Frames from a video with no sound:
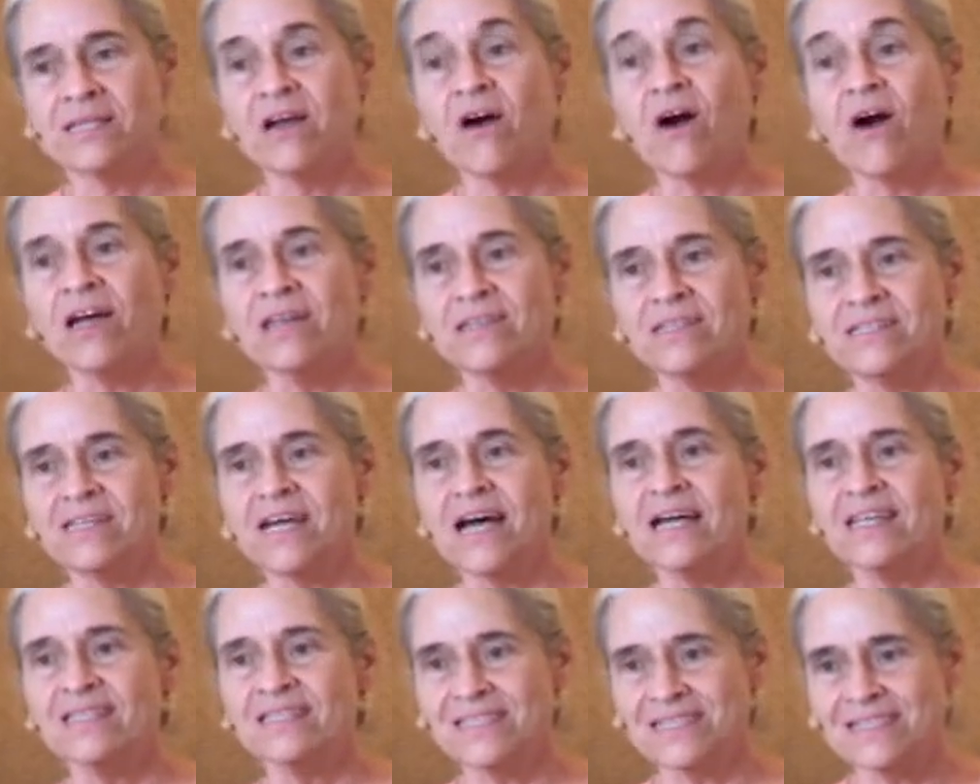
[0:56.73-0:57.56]
God
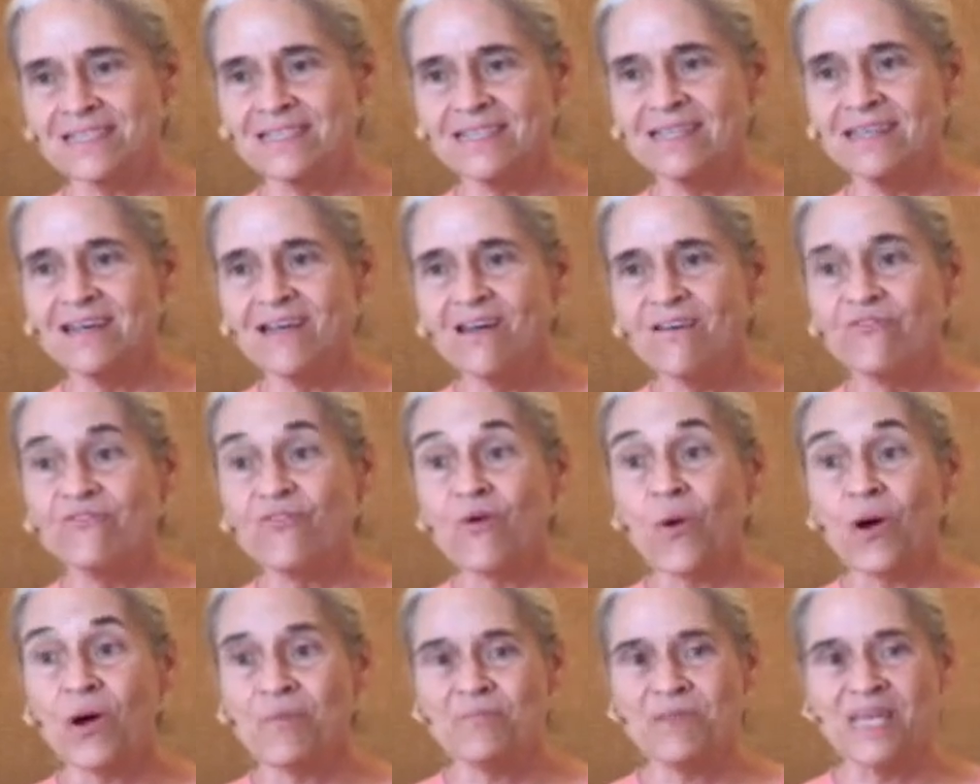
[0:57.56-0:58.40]
does
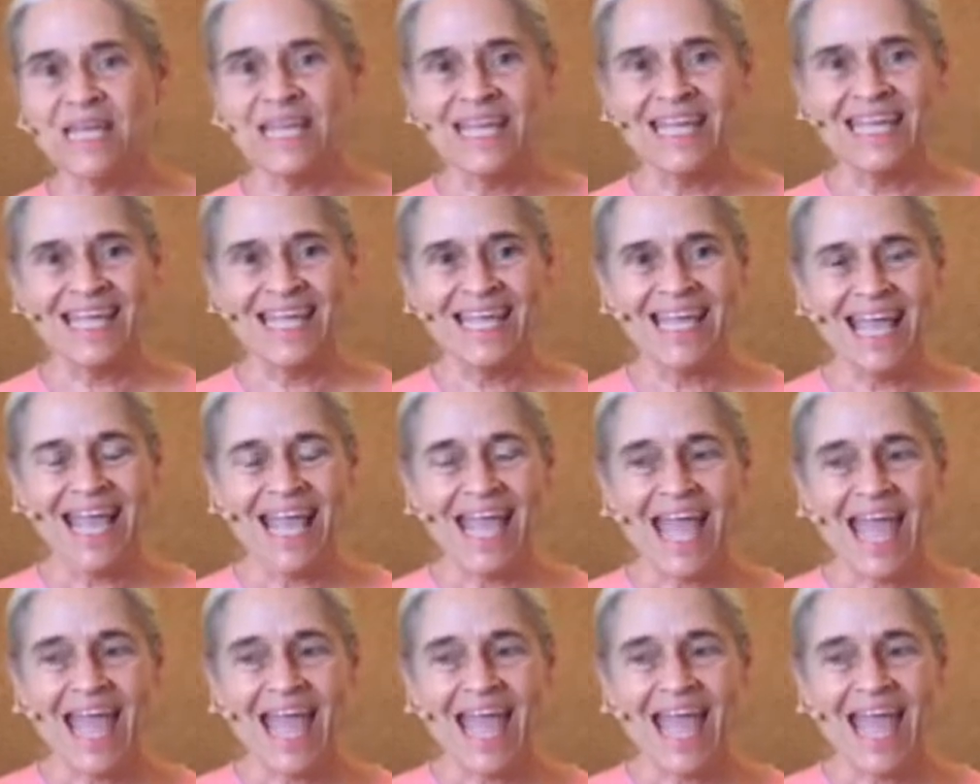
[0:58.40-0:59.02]
for me